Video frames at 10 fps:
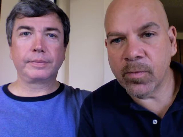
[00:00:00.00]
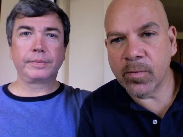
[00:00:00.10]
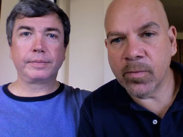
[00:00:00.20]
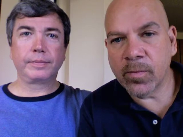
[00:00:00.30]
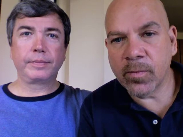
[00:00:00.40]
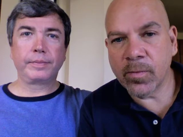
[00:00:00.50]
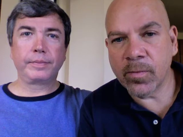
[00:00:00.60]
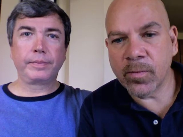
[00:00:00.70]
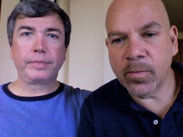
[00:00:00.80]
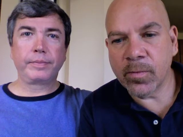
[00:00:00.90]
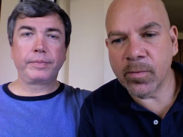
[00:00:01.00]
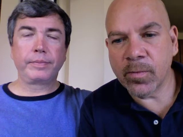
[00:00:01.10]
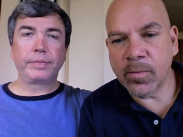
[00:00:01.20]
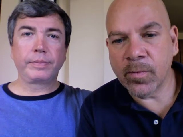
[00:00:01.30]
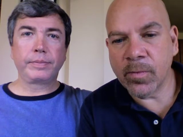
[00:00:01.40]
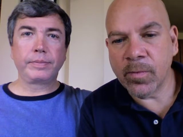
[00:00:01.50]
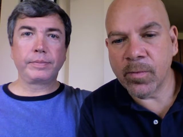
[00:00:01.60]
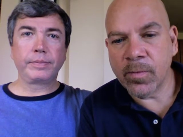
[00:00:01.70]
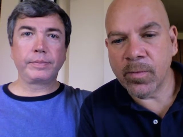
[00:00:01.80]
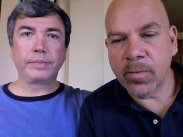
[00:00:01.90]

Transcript: Nobody speaks.